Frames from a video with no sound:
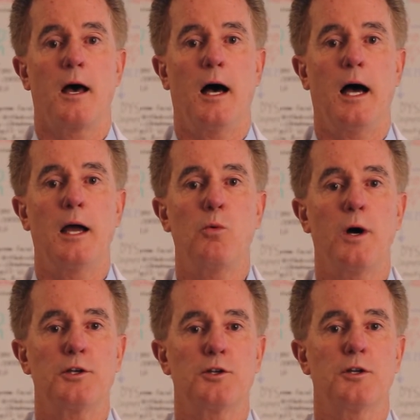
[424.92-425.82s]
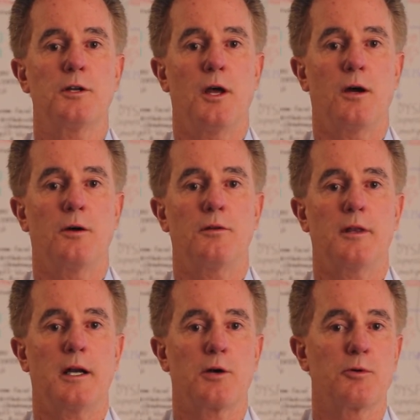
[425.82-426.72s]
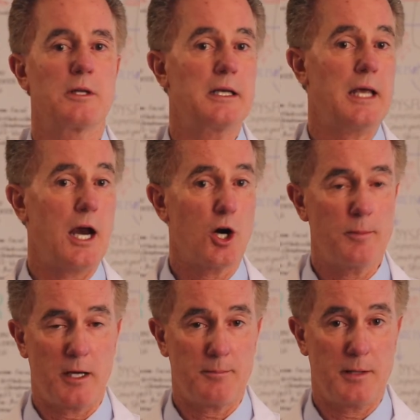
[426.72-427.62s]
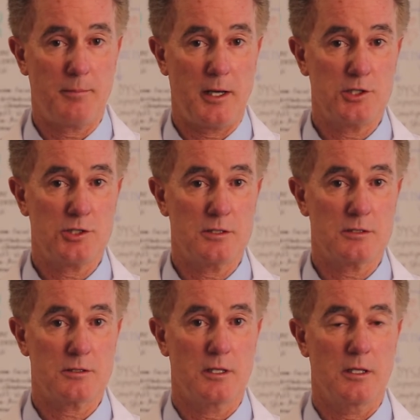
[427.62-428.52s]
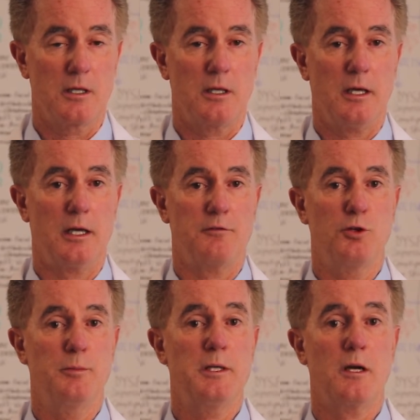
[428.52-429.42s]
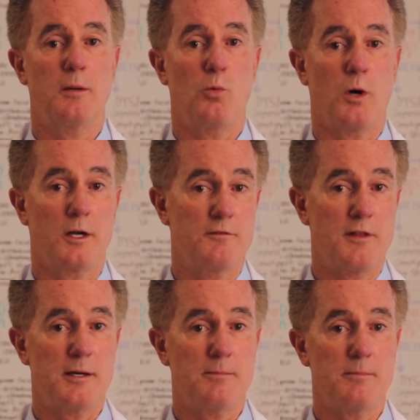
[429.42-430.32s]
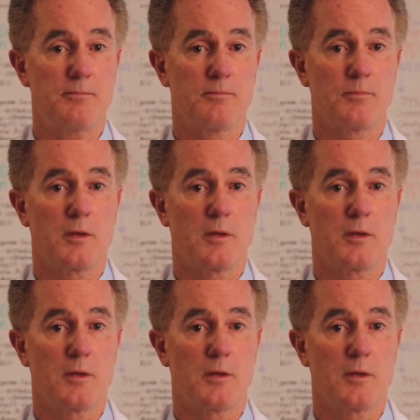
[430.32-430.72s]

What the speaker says: I want you to know that I really care about my patients, and if you become one of them,